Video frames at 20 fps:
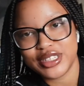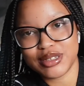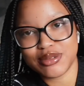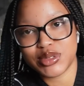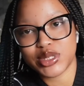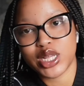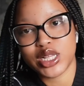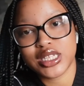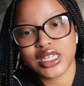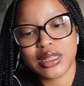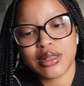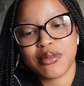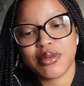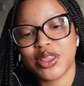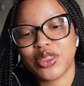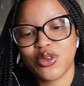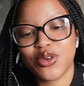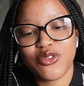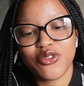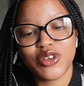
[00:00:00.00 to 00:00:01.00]
I'm starting the
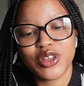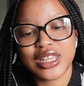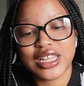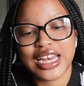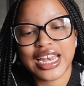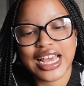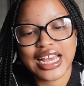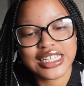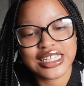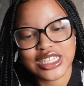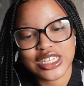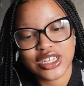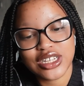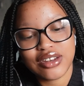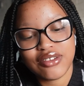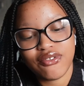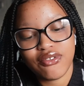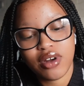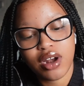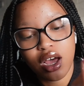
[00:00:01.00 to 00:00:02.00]
month off with a nice good
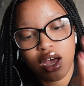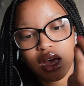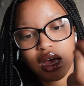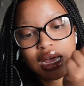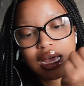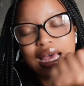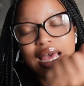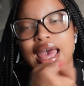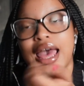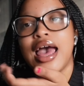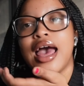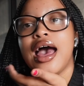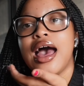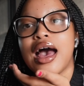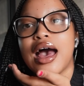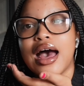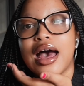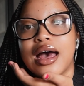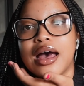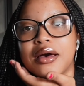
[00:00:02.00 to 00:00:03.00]
vlog.
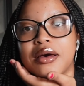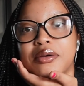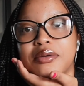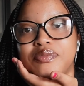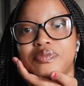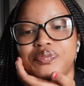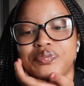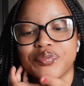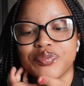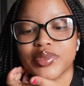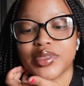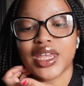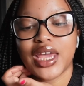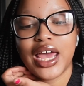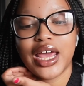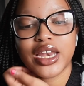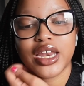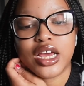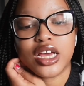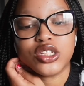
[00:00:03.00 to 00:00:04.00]
So I
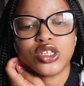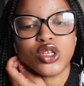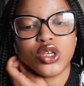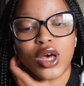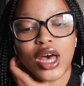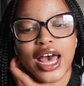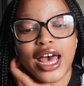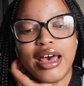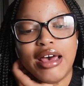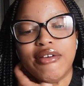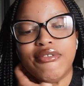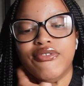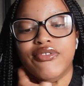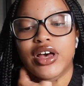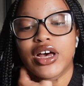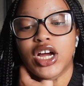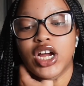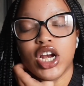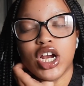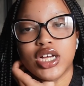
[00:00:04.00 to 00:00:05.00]
have a
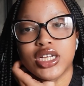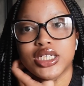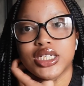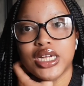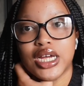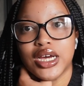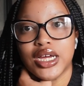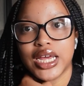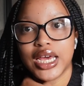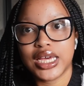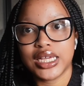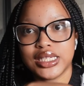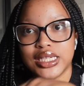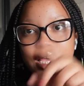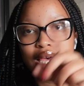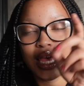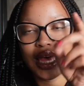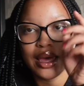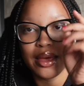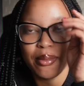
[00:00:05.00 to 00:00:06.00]
class now at 8
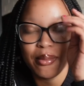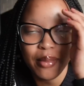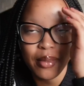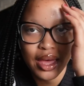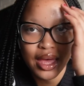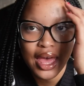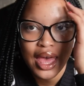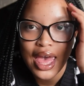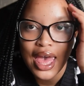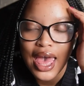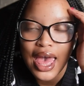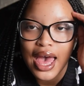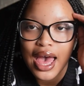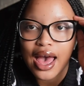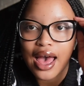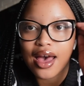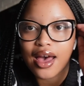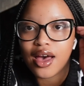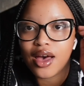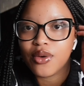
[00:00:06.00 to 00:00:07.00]
a.m.
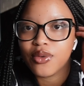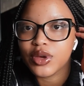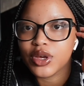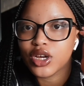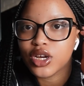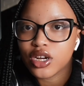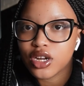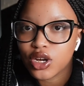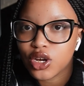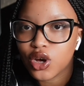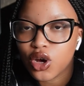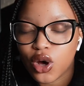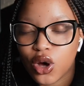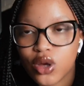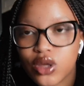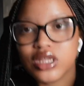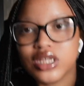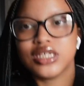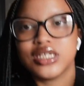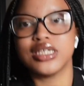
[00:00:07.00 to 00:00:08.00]
We're gonna go.
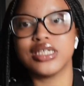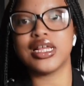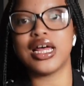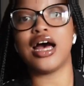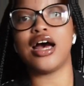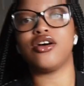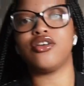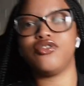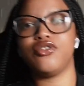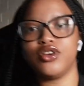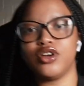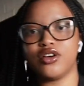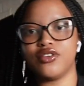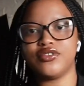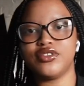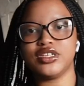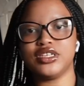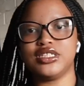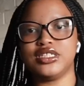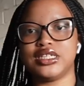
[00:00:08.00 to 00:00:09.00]
This is the outfit of
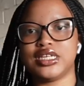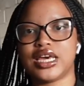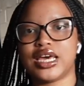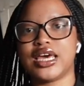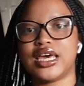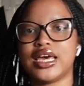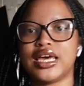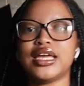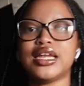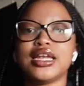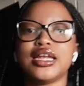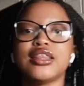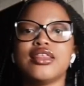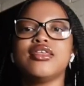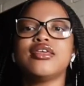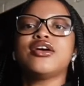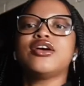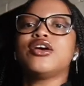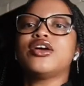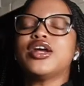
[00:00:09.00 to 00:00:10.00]
the day,
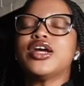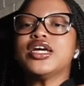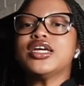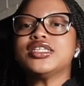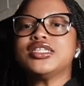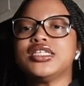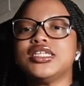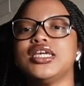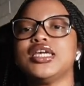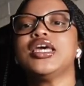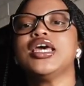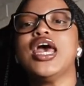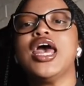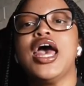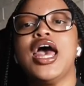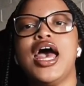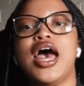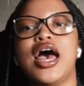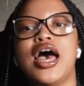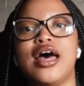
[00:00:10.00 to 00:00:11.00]
nothing crazy.
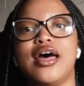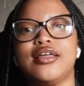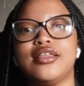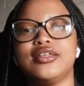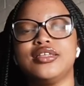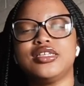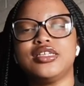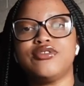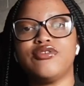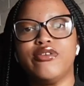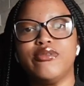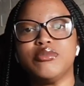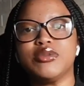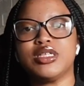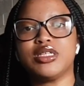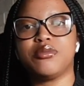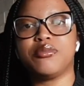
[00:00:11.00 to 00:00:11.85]
This is from Mr.